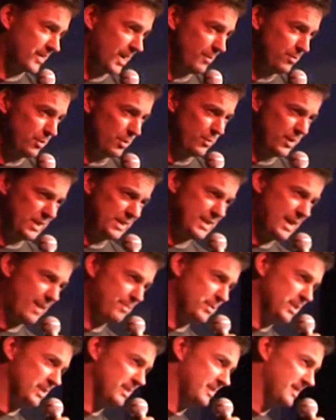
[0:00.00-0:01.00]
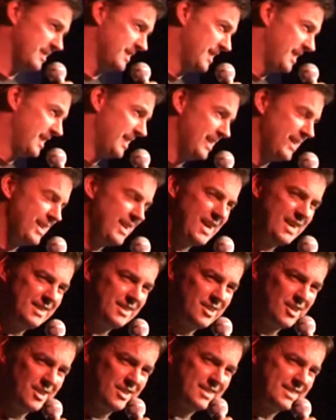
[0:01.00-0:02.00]
couple of weeks happened, and
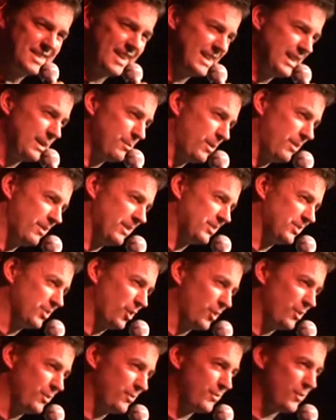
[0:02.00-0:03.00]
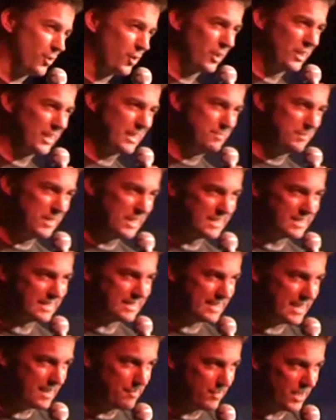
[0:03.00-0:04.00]
you know, suddenly we're in sort of early to
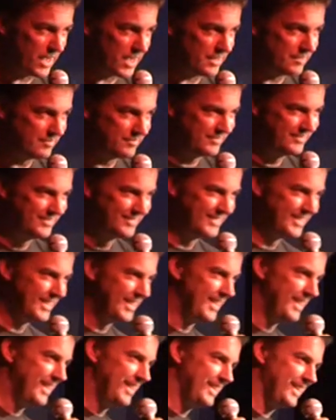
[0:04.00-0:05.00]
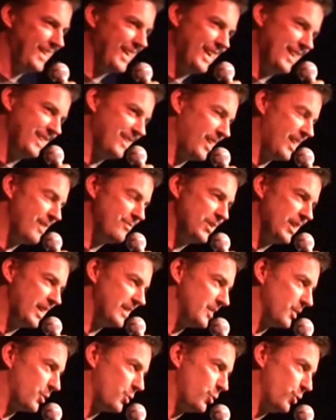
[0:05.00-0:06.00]
mid-December, and I haven't
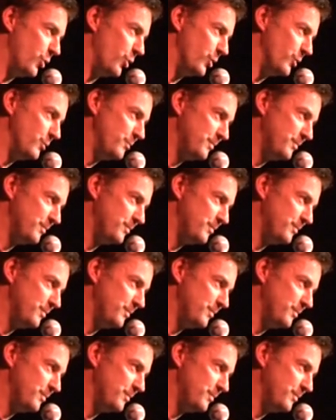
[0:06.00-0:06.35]
had the call.